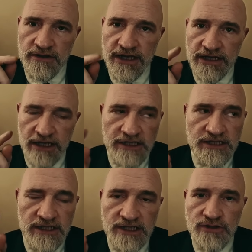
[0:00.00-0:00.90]
That
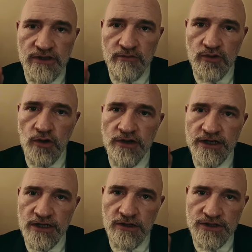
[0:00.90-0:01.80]
intellectually
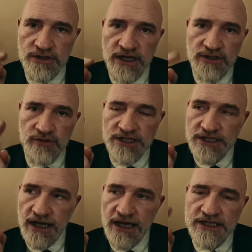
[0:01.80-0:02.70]
broken culture has
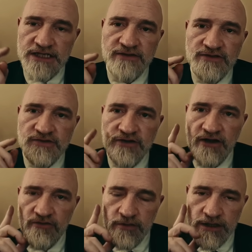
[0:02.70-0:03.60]
reached the highest levels of
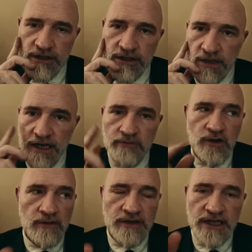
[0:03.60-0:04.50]
government, and it
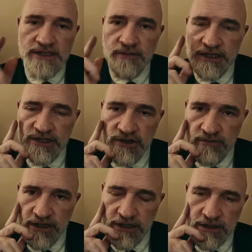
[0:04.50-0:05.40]
permeates
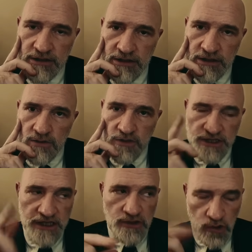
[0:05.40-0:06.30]
mainstream media,
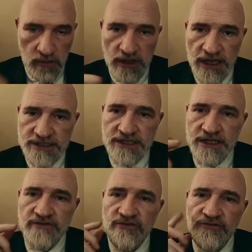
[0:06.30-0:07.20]
which then normalizes
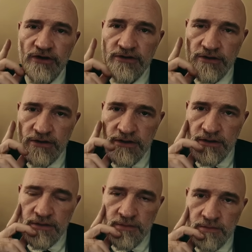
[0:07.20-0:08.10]
it even further.
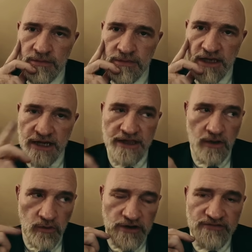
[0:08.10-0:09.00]
And I
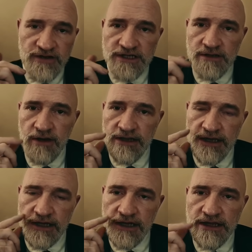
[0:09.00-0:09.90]
think we're affected by
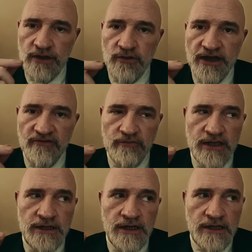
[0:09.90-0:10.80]
that. I think we have
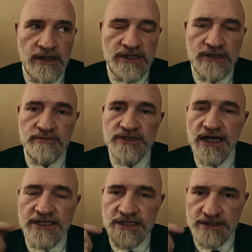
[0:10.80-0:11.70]
been
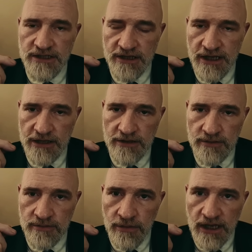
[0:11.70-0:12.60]
subjected to that,
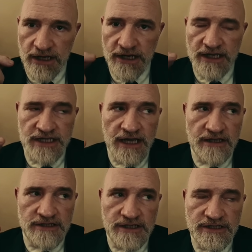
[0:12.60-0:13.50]
and it has
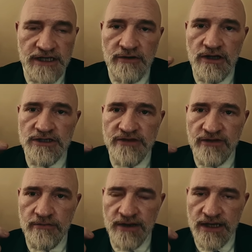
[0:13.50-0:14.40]
had a
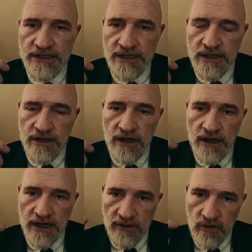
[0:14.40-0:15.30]
deteriorative impact
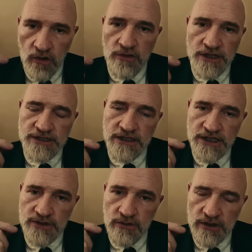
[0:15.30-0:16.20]
on our own
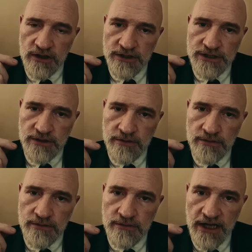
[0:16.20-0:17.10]
intellectual culture
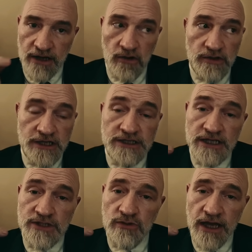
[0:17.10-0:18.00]
and our own
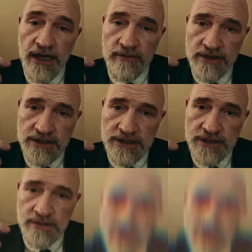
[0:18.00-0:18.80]
intellectual habits.